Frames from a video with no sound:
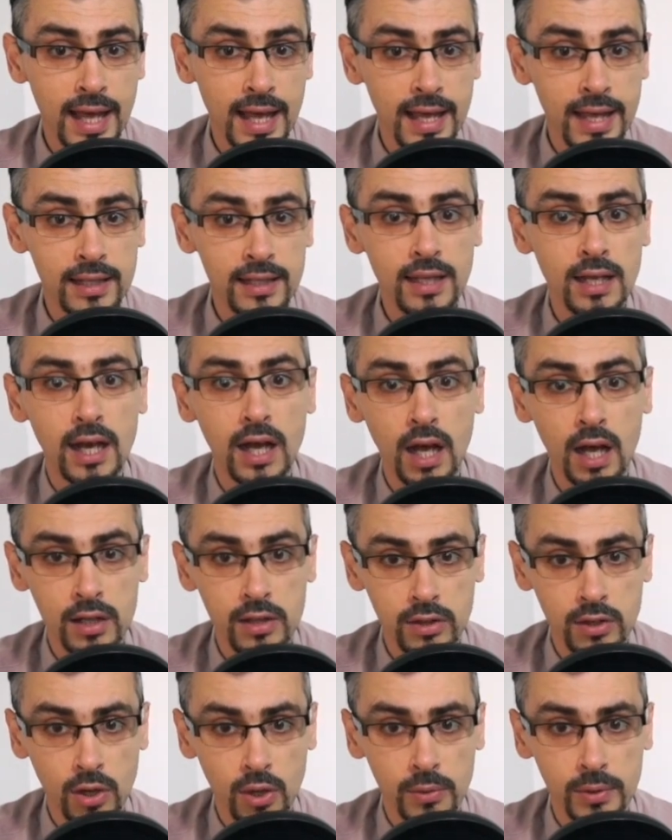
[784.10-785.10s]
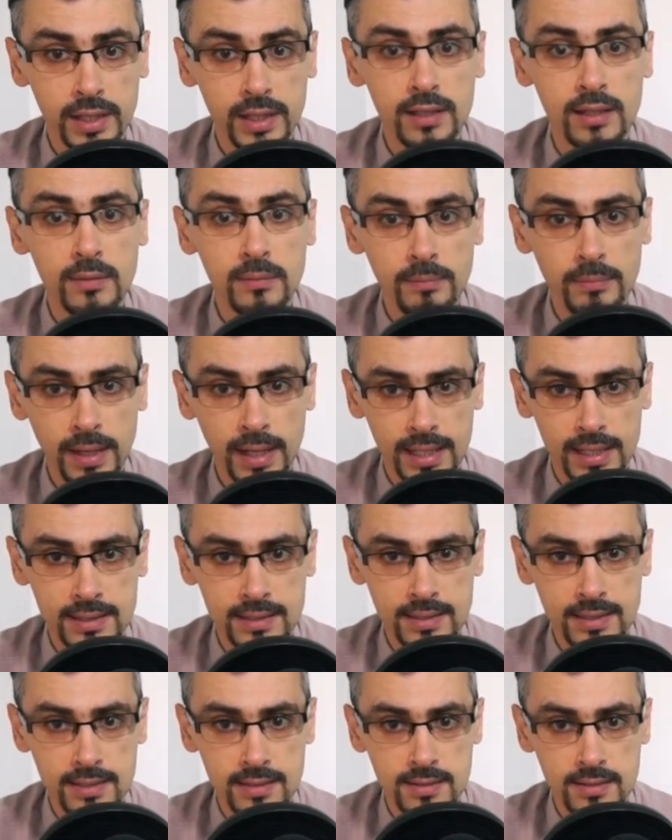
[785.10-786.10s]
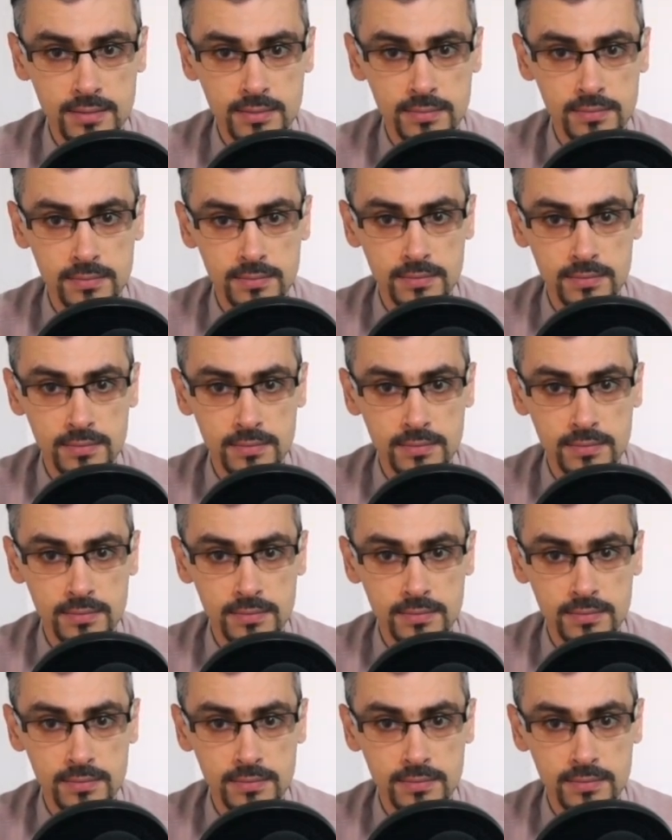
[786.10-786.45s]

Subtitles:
and unknowing places.